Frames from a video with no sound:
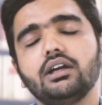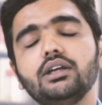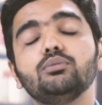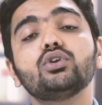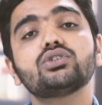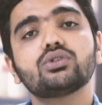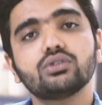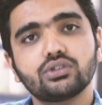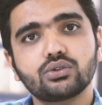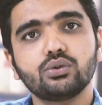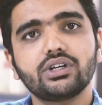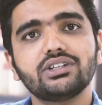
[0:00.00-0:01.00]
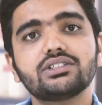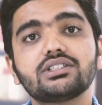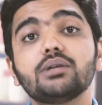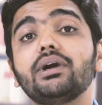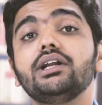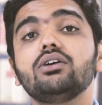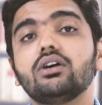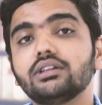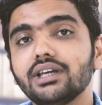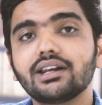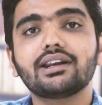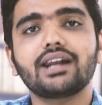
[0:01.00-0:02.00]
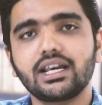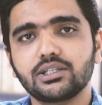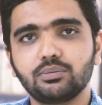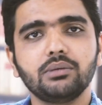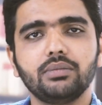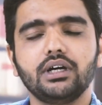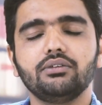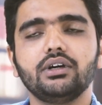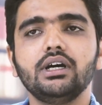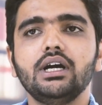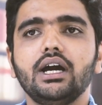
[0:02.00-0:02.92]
inputs to the students depending on their grasping power,